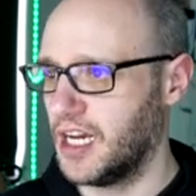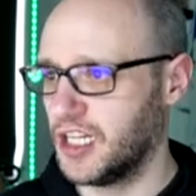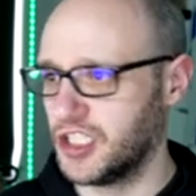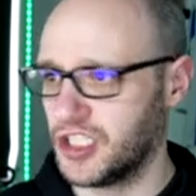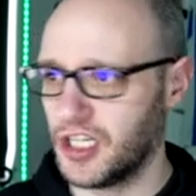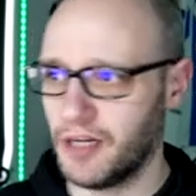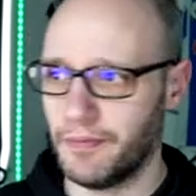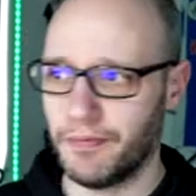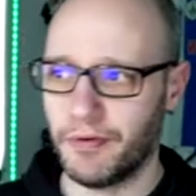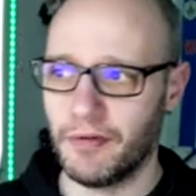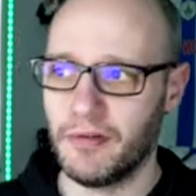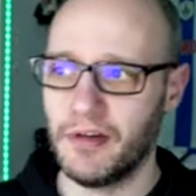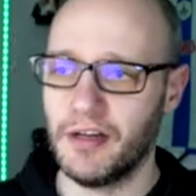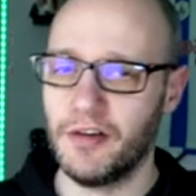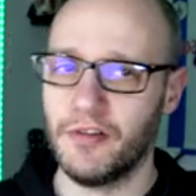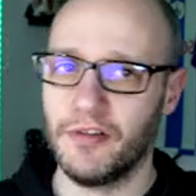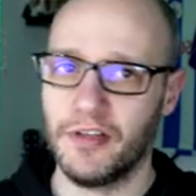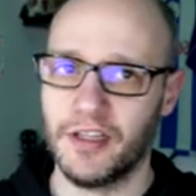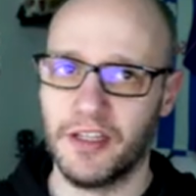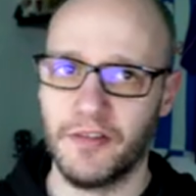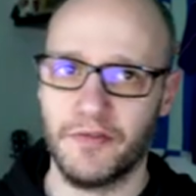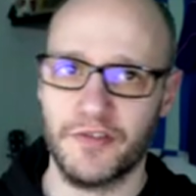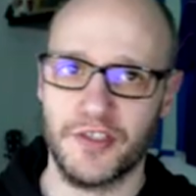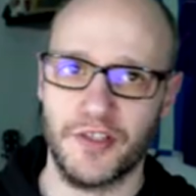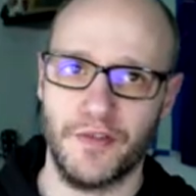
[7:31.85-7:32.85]
Actually, probably
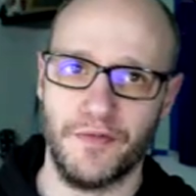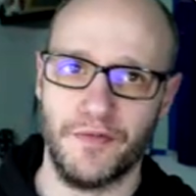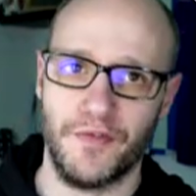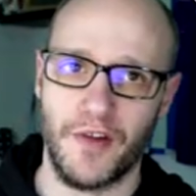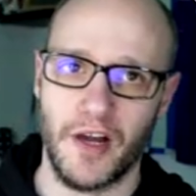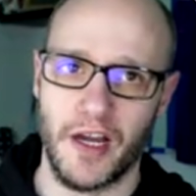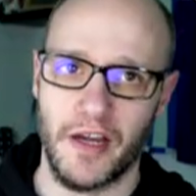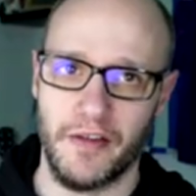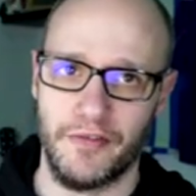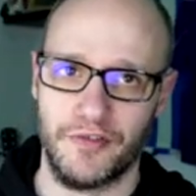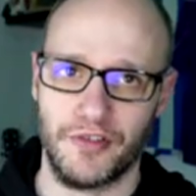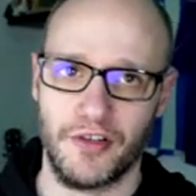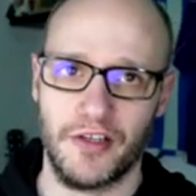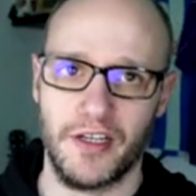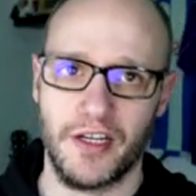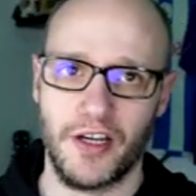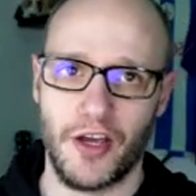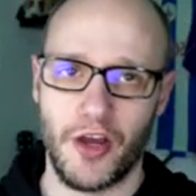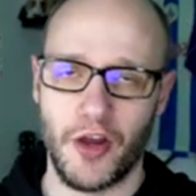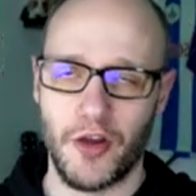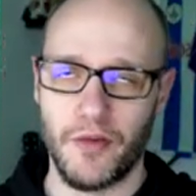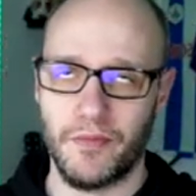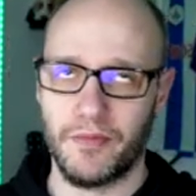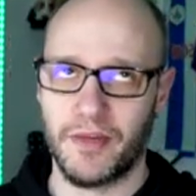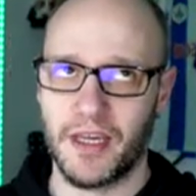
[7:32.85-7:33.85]
not Division 5, try
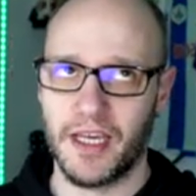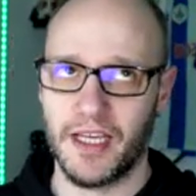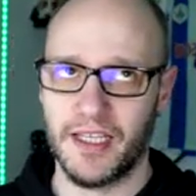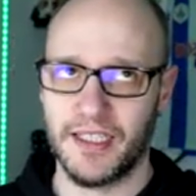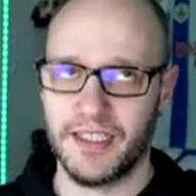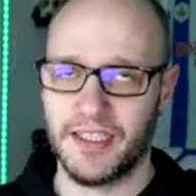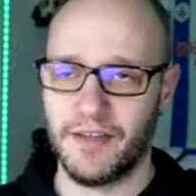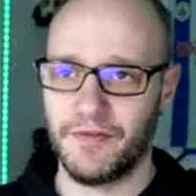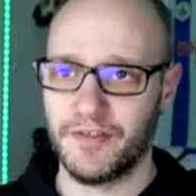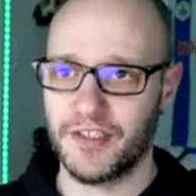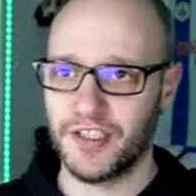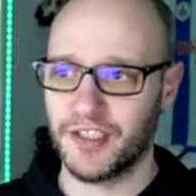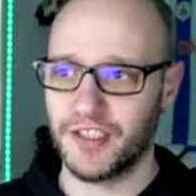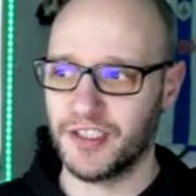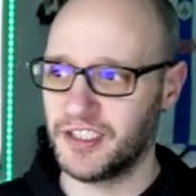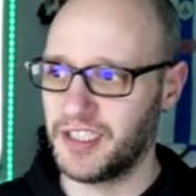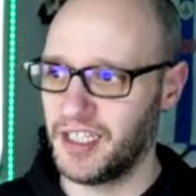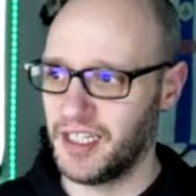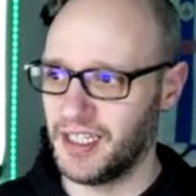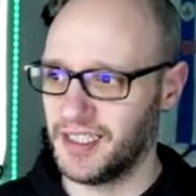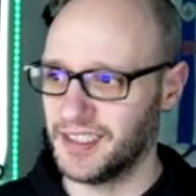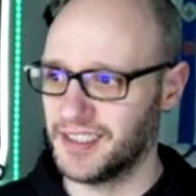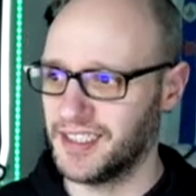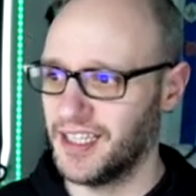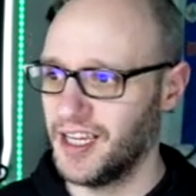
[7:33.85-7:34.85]
and hope get Division
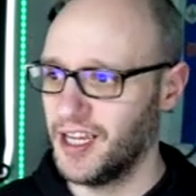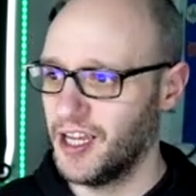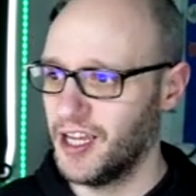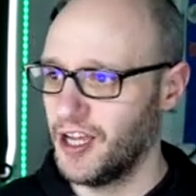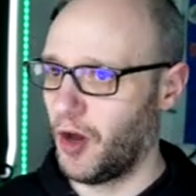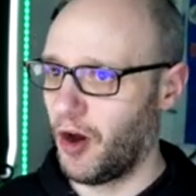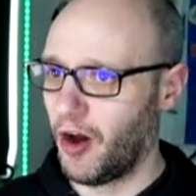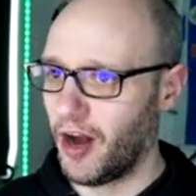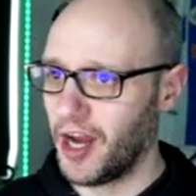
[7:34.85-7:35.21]
6.